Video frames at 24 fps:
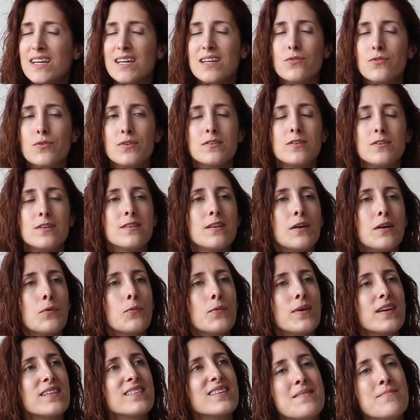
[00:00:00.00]
It was a little
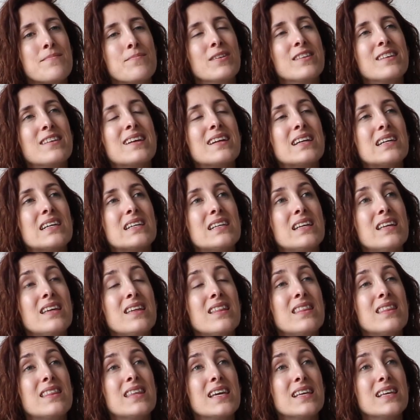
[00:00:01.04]
weird. But
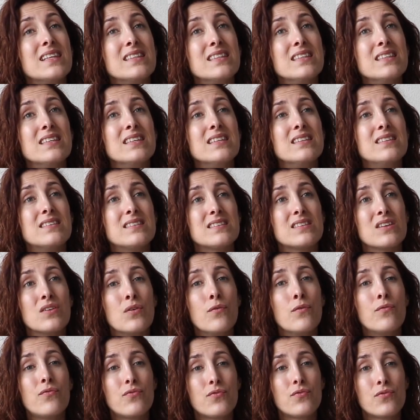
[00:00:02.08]
clearly, they need
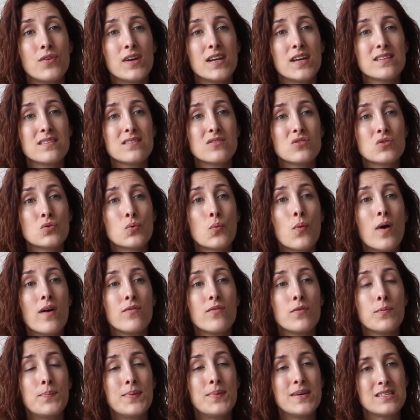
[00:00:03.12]
a friend to
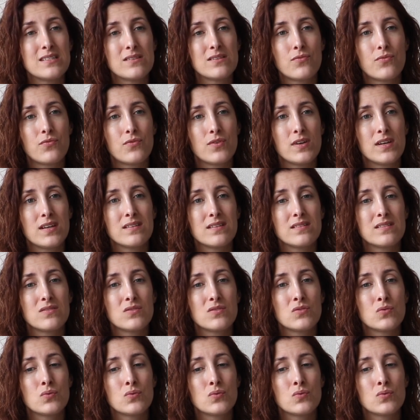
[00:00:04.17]
have a best friend,